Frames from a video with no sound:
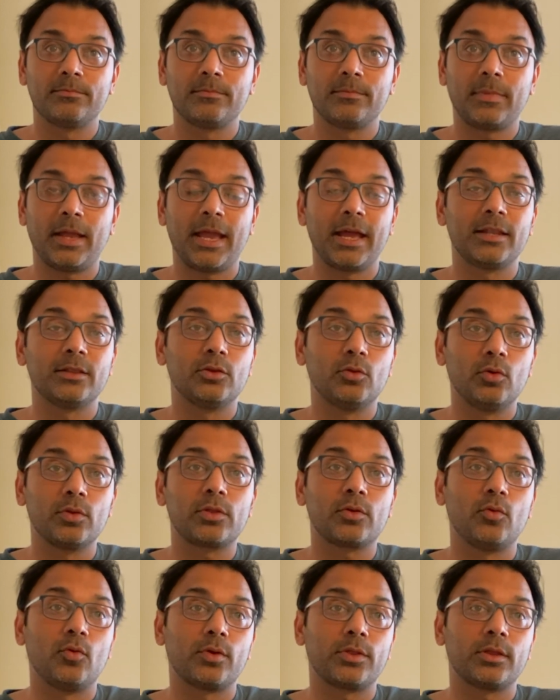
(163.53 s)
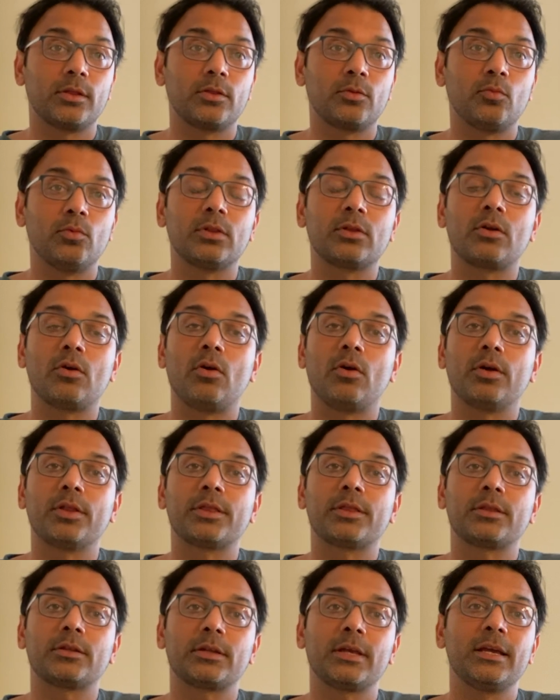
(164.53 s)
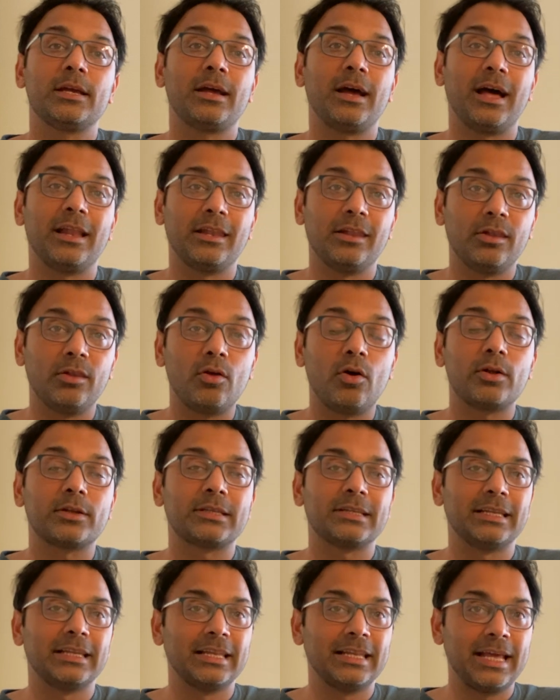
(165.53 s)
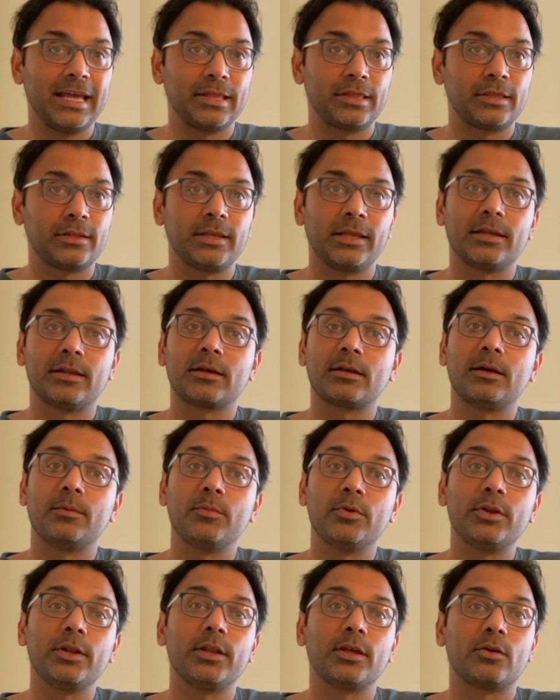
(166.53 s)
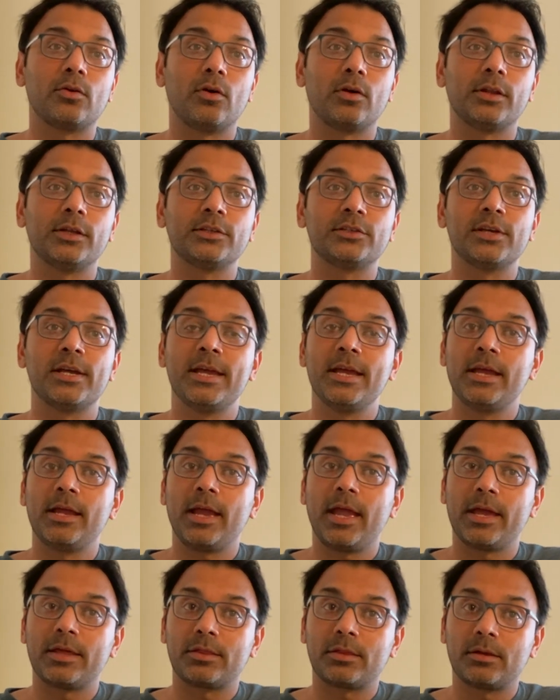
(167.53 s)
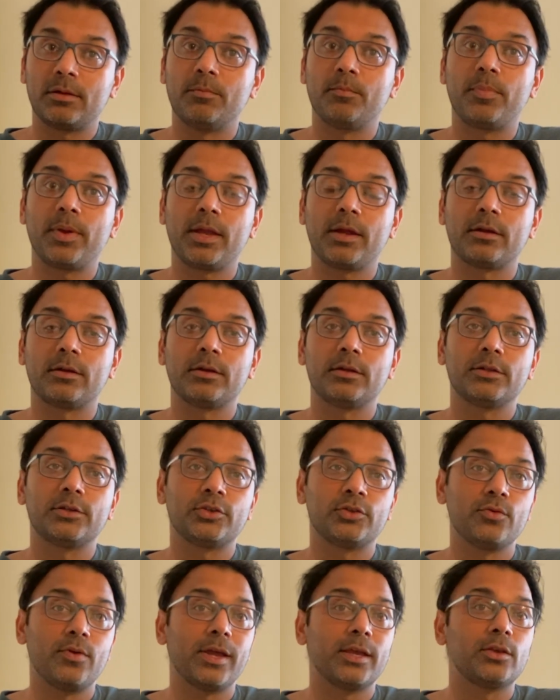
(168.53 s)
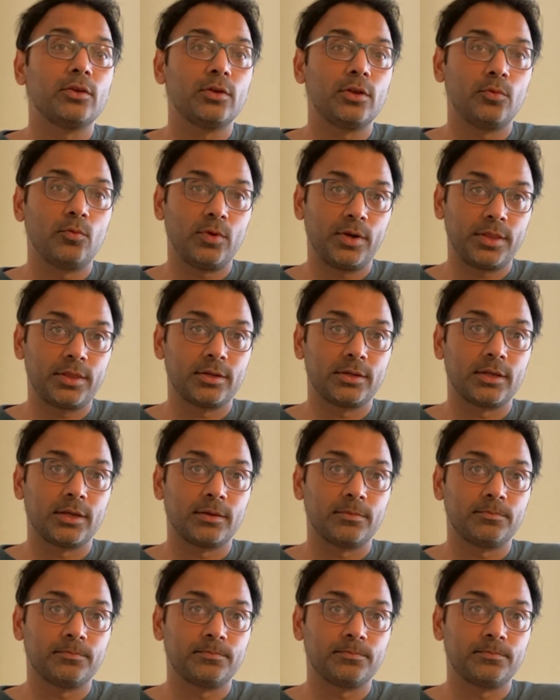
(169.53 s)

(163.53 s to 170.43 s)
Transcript: And those courses will cost a lot less in a community college as compared to a university.